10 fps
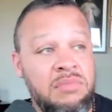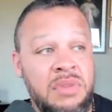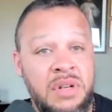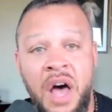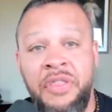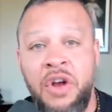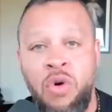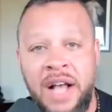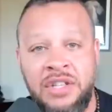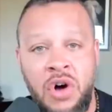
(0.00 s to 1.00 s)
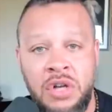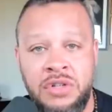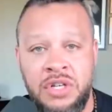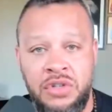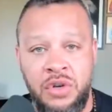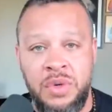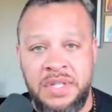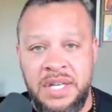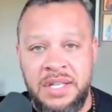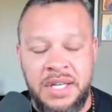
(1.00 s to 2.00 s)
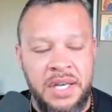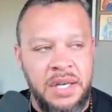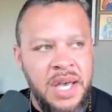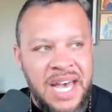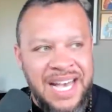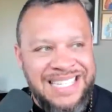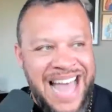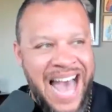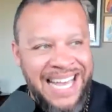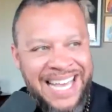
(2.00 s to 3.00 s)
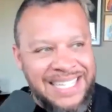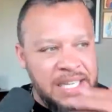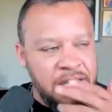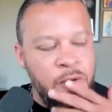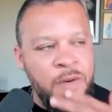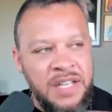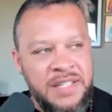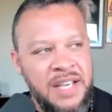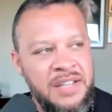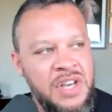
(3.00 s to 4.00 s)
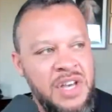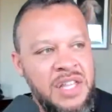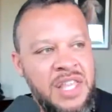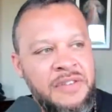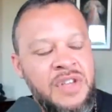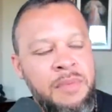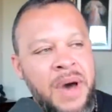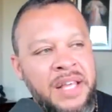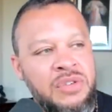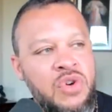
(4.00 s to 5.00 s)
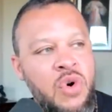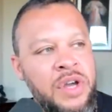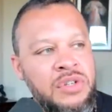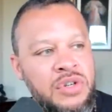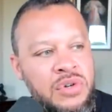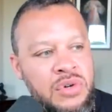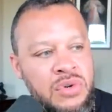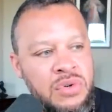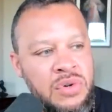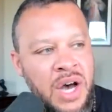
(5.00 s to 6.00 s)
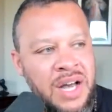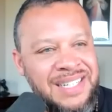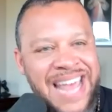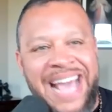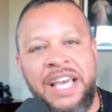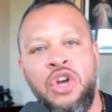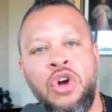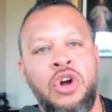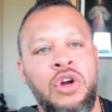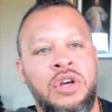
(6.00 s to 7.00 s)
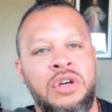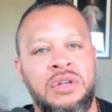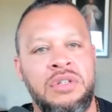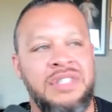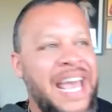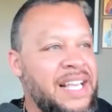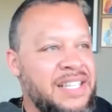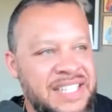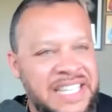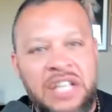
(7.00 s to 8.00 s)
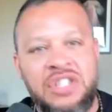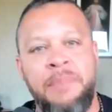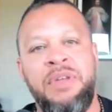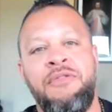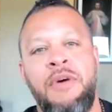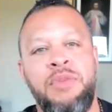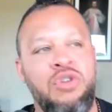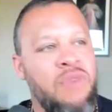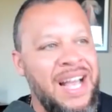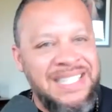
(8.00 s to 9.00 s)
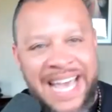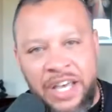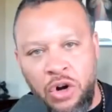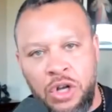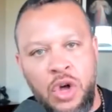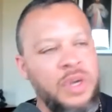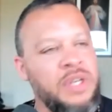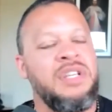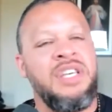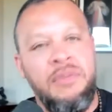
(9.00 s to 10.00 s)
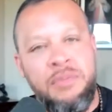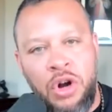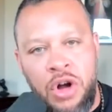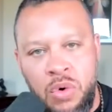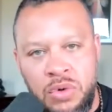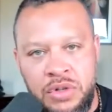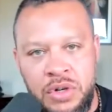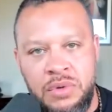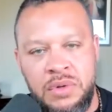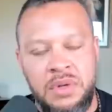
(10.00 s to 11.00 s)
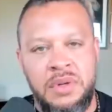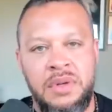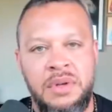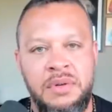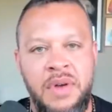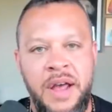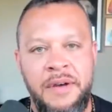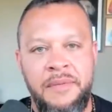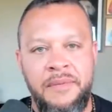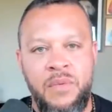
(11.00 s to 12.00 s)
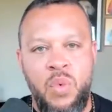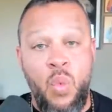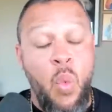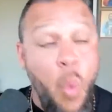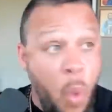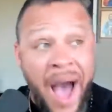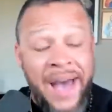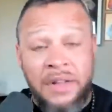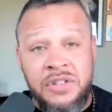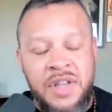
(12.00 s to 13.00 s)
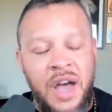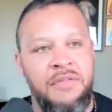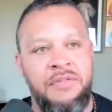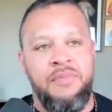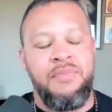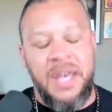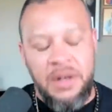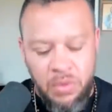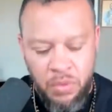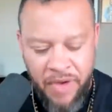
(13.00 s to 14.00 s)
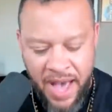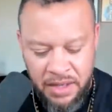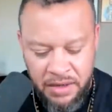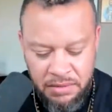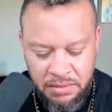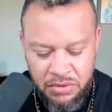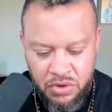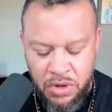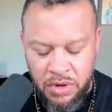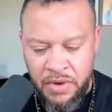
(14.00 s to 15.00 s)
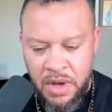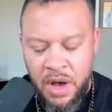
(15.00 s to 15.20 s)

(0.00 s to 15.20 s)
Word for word: but nothing Christ calls us to is easy. It's not easy to, he says, that if somebody is going to uh, take your, take, steal something from you, right? Take your cloak. He said, give them your coat too, right? Wild stuff. And we've had to sort of